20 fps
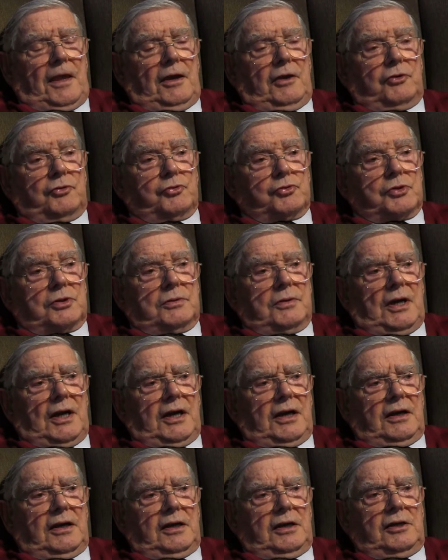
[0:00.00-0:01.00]
it was
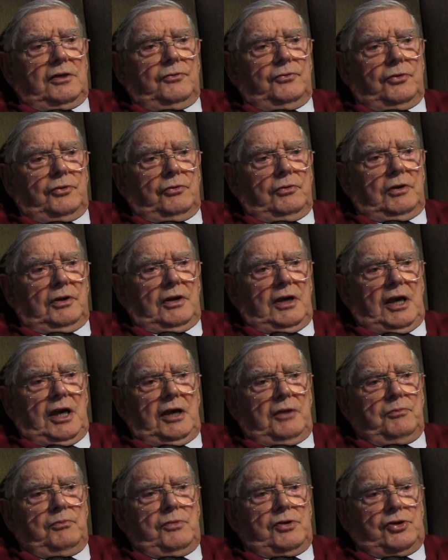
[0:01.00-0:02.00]
like interviewing the
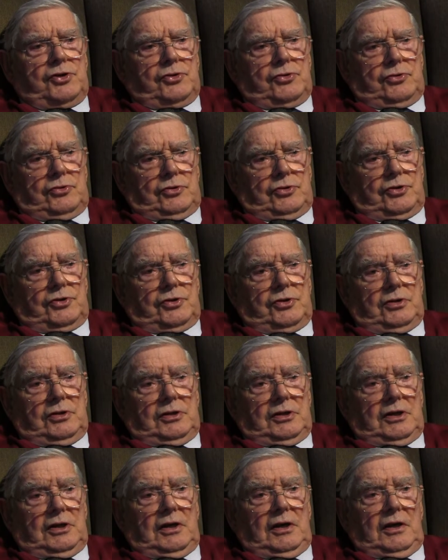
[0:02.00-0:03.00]
headmistress.
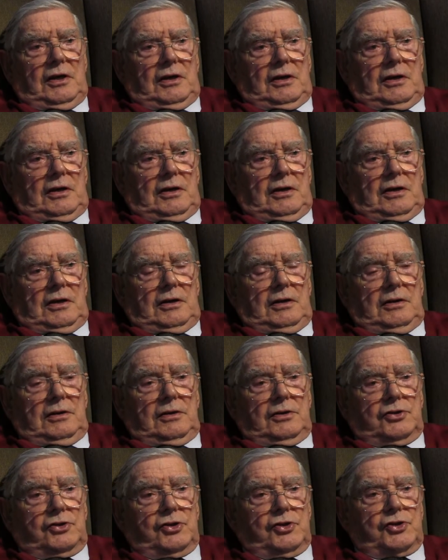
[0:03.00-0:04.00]
Uh,
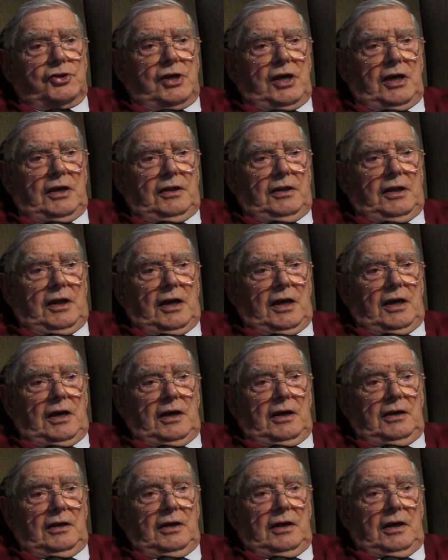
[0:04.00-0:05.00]
she sat
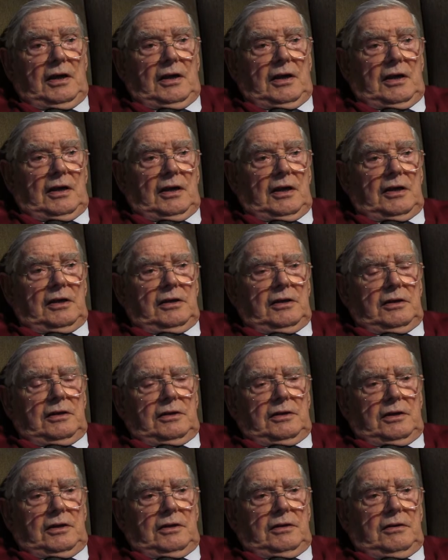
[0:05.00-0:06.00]
there
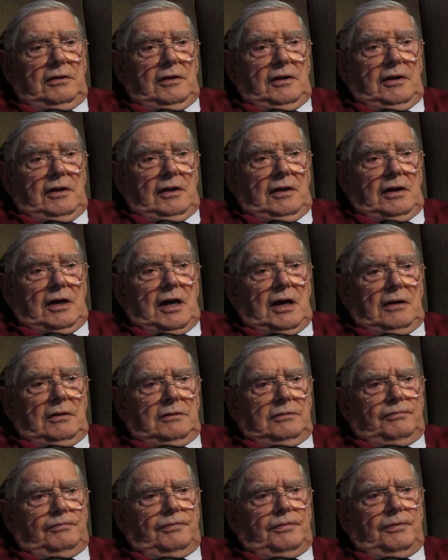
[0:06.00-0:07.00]
and uh,
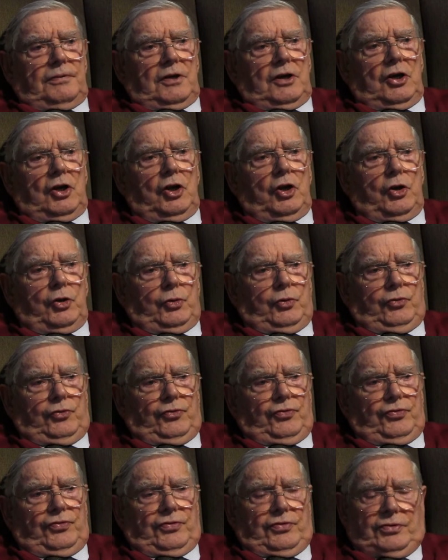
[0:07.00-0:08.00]

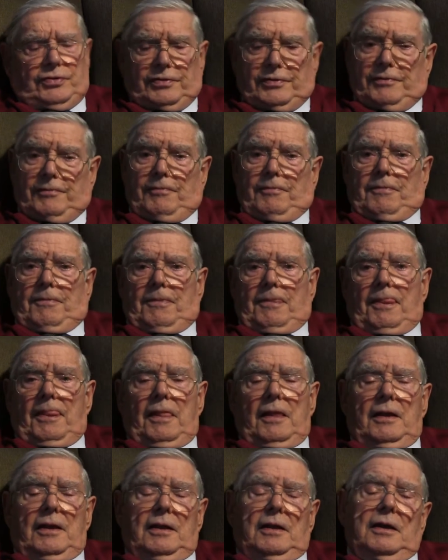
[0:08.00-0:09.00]
aloof,
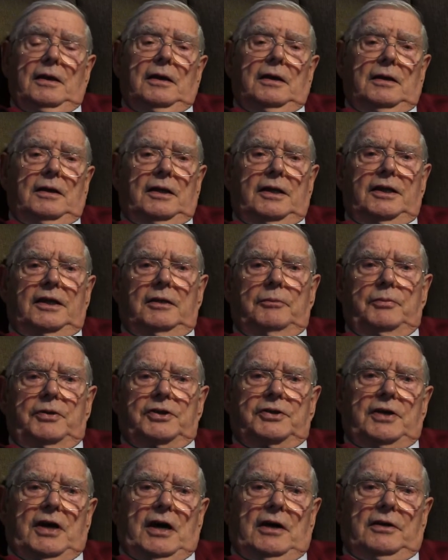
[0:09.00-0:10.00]
a little
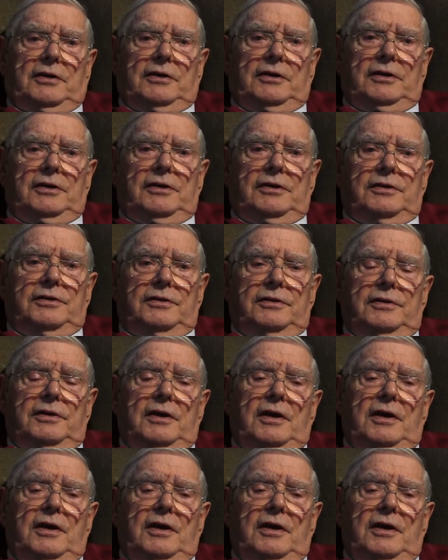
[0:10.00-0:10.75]
bit arrogant.